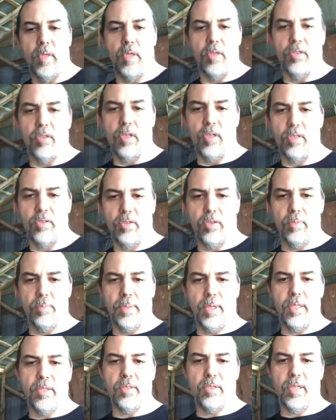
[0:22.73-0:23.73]
there's all these little
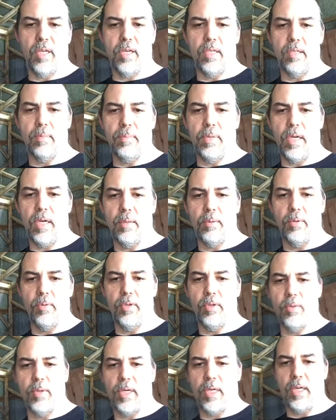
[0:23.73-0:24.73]
buttons down at the bottom. I
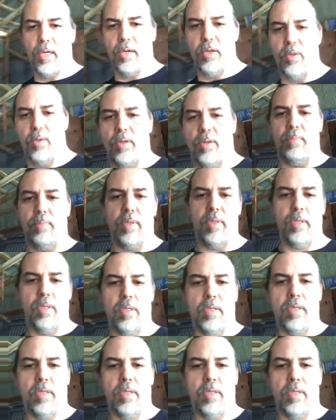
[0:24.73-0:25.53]
wonder what I can do with them.